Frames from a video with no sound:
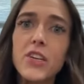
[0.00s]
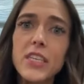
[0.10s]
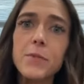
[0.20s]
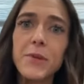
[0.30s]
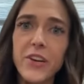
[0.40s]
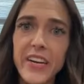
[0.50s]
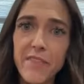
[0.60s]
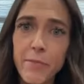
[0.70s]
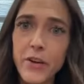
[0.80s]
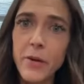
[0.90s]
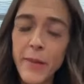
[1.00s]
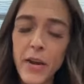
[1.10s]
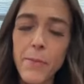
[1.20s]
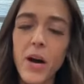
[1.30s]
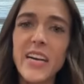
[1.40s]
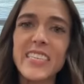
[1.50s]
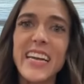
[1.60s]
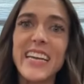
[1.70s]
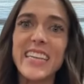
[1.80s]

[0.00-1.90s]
there's this period of perimenopause.